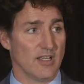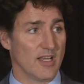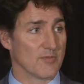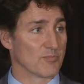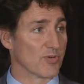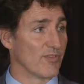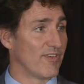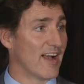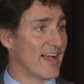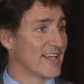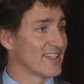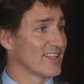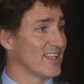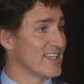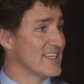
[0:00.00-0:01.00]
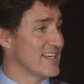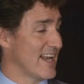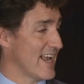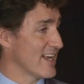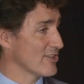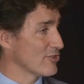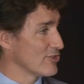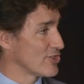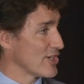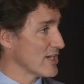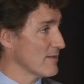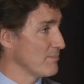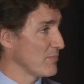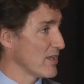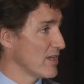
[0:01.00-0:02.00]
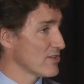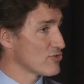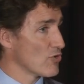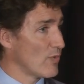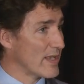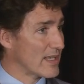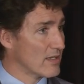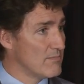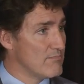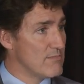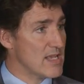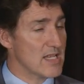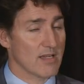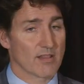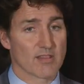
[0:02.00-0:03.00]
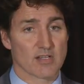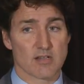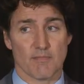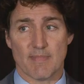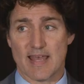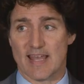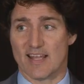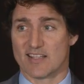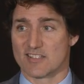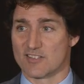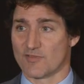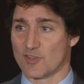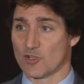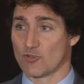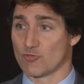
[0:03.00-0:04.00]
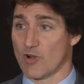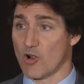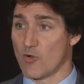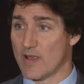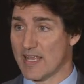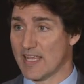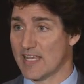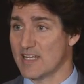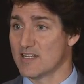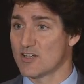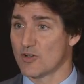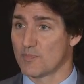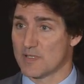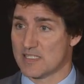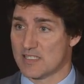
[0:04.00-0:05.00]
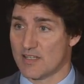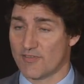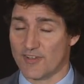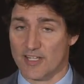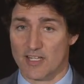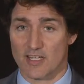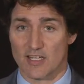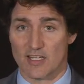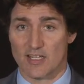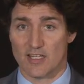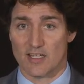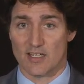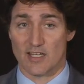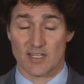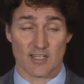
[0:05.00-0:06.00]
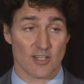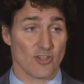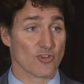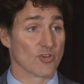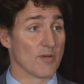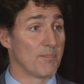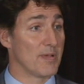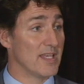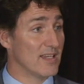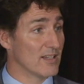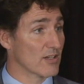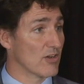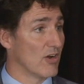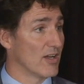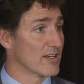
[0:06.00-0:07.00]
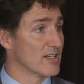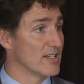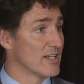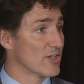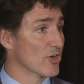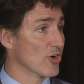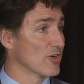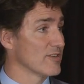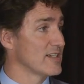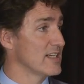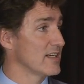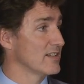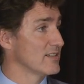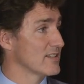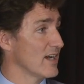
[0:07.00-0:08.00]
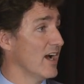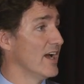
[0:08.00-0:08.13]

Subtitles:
and provide clean energy so we can meet the demands of the growing Indo-Pacific and a European continent hurrying to